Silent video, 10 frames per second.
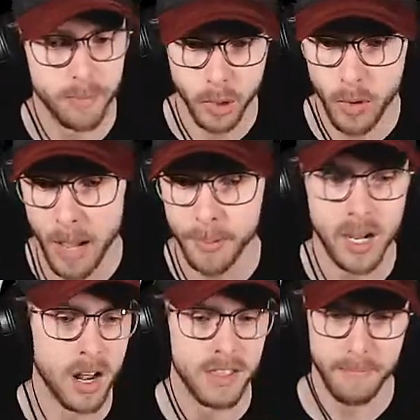blew up. It
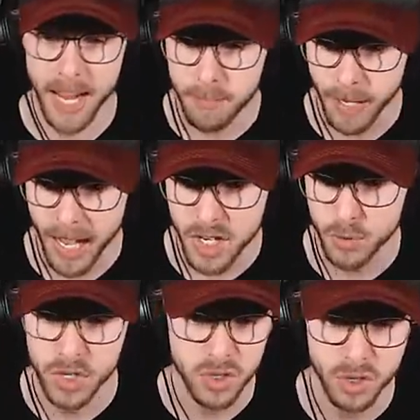got on the main page
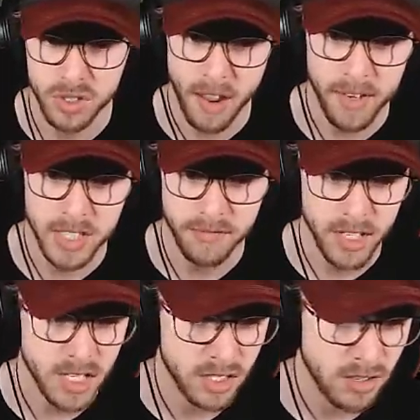when you search Five Nights at
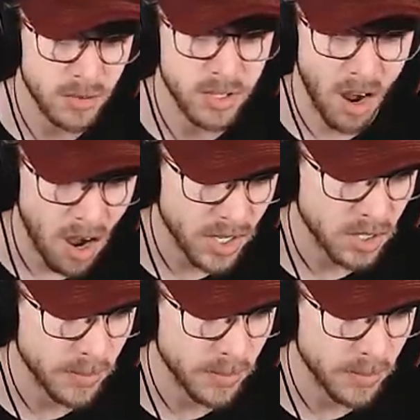Freddy's 3. It was awesome.